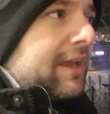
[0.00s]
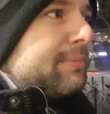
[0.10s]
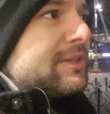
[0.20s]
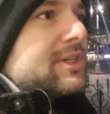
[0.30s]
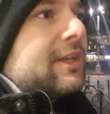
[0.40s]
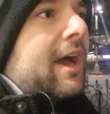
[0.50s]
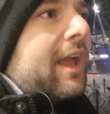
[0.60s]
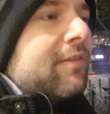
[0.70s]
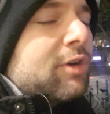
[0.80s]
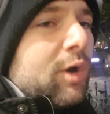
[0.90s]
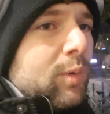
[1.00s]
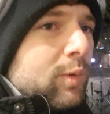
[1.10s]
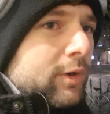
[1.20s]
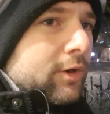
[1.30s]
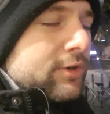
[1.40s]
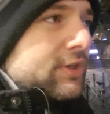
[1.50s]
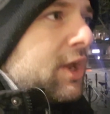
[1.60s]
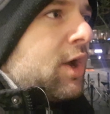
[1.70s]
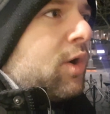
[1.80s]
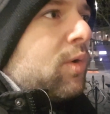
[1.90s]
I mean, shit, I have coworkers
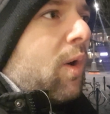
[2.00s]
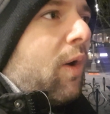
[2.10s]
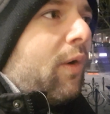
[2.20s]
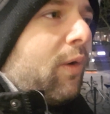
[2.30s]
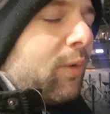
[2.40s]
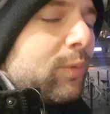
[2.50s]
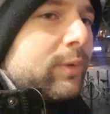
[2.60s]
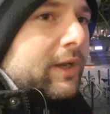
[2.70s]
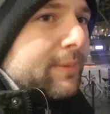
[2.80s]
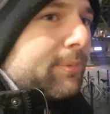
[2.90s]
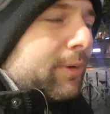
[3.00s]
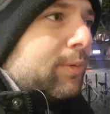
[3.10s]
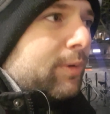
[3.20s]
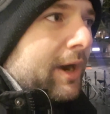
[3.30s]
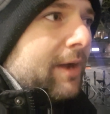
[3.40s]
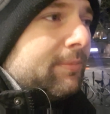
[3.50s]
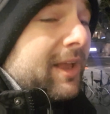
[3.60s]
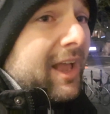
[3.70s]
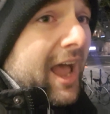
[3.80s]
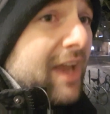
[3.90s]
who only program
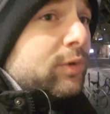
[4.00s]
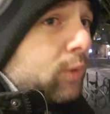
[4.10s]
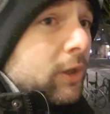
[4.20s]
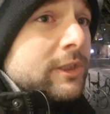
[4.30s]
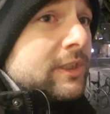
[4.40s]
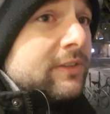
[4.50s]
at work.